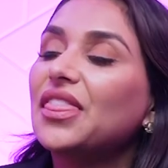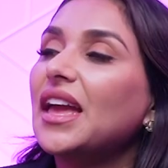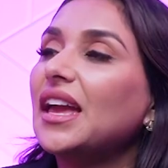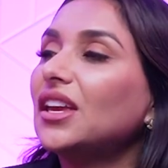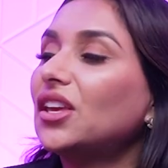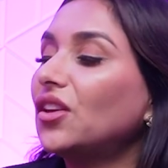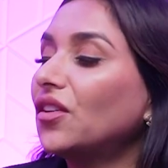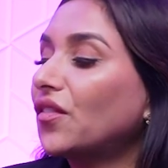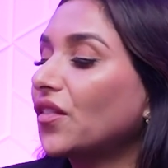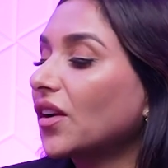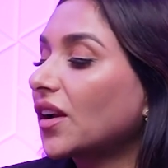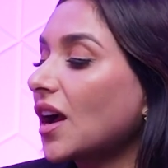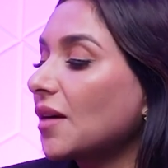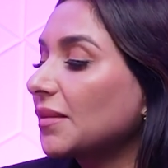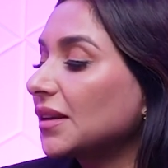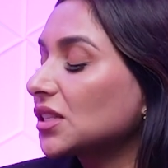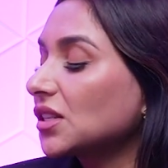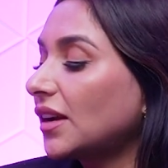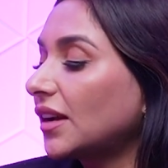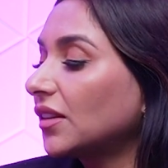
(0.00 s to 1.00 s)
Thank you for
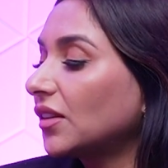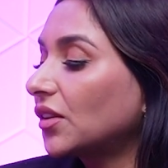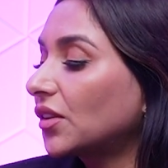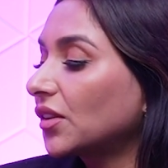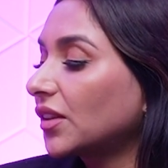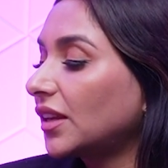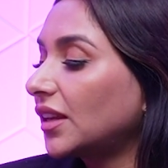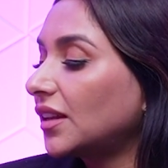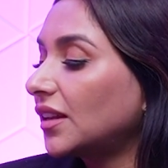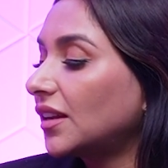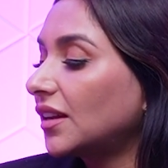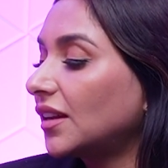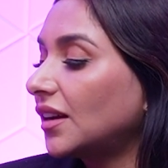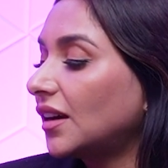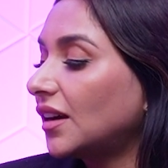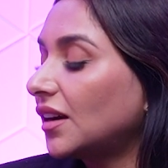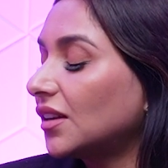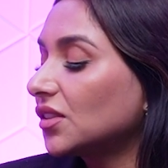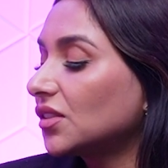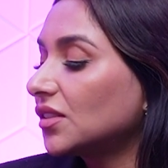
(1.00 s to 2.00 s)
coming. So I literally
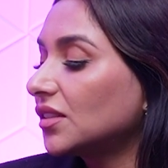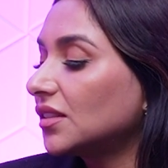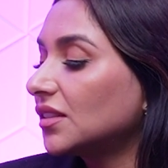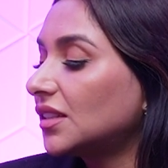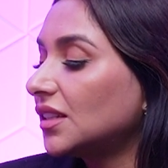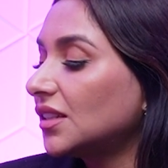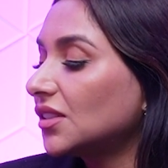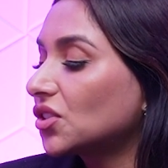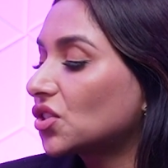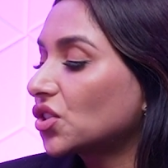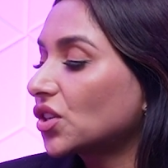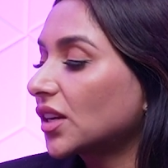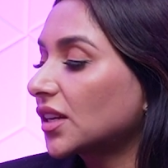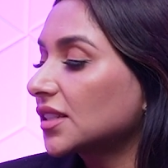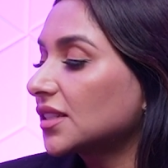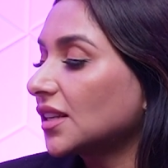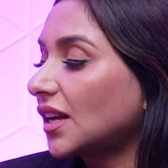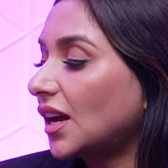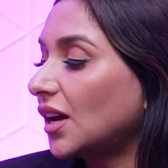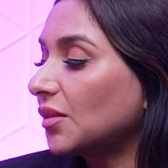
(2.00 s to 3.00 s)
didn't trick
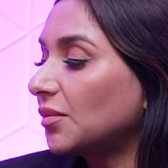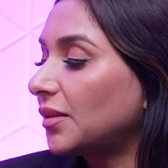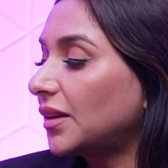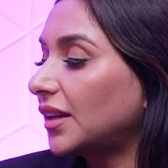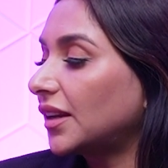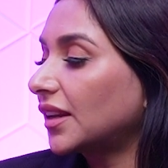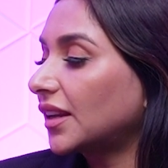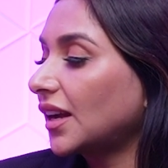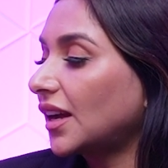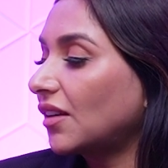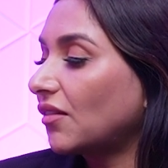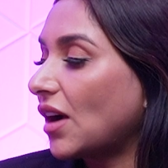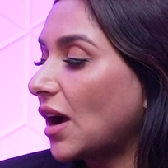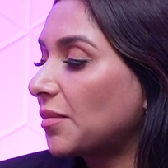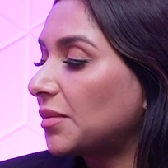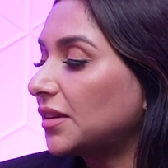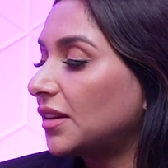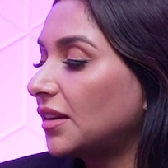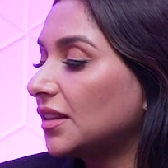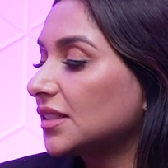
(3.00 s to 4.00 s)
Sal, but it kind of
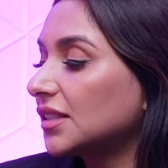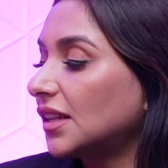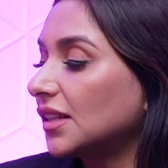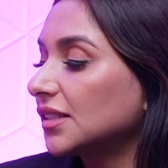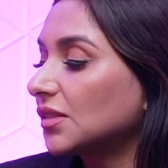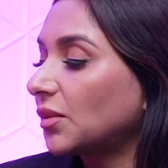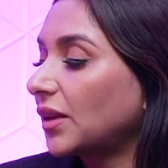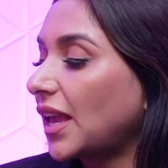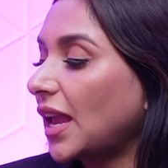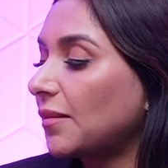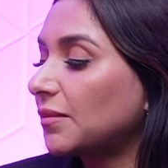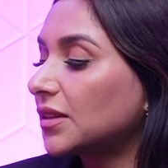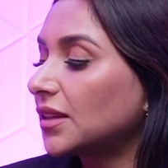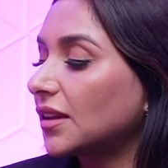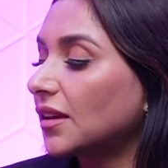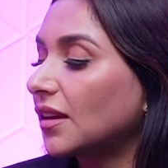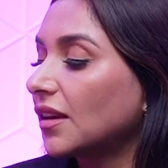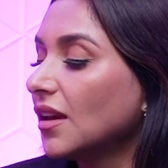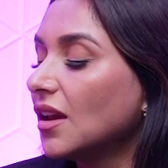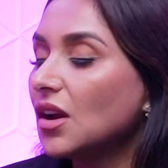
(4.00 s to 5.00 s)
happened in a sense. We needed
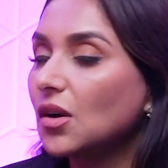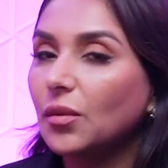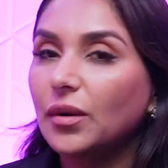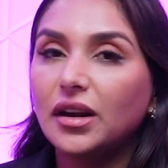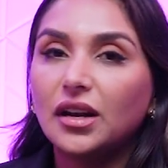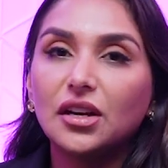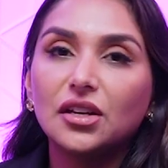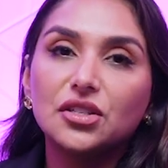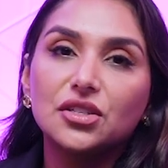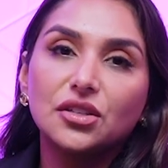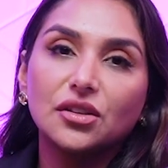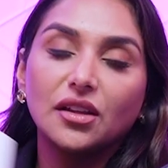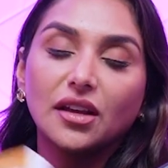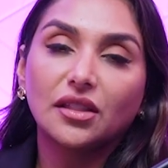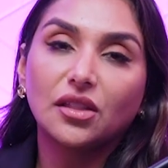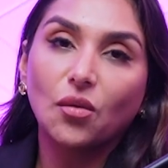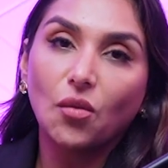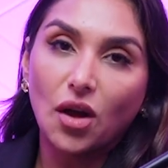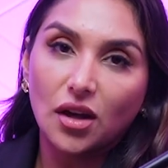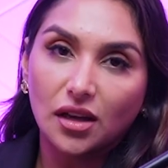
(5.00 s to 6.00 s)
to do
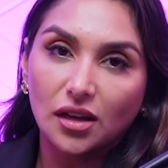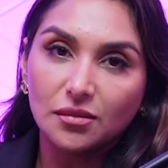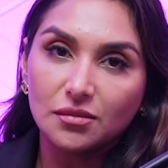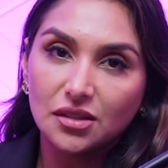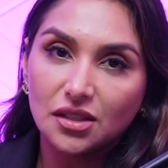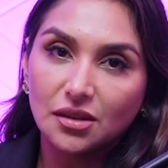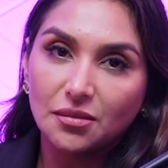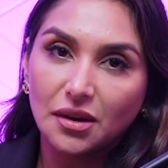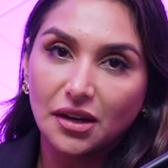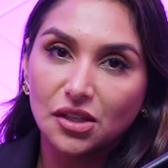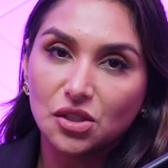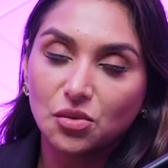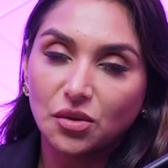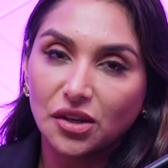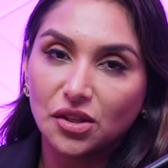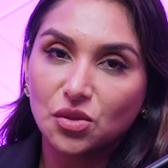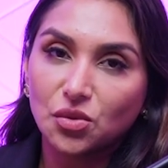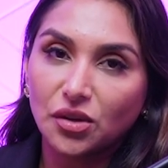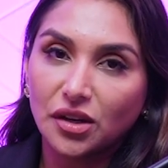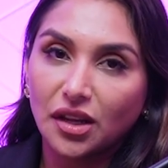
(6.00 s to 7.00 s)
the Welcome to Money
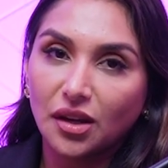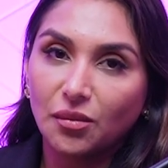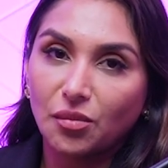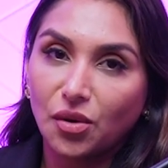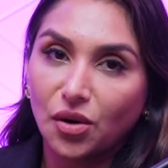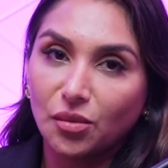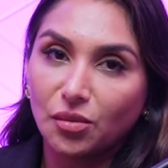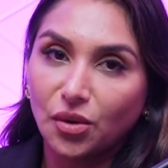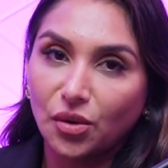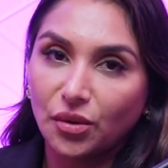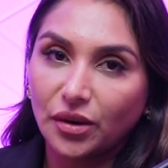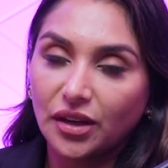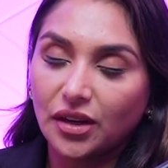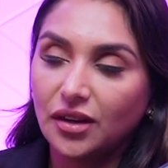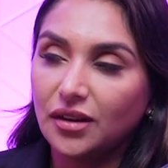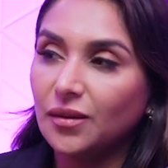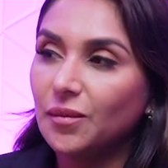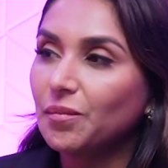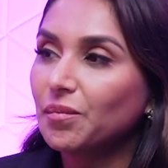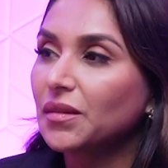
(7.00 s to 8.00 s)
2020 promo
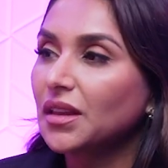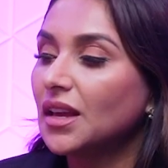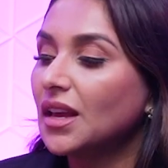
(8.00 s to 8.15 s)
reel.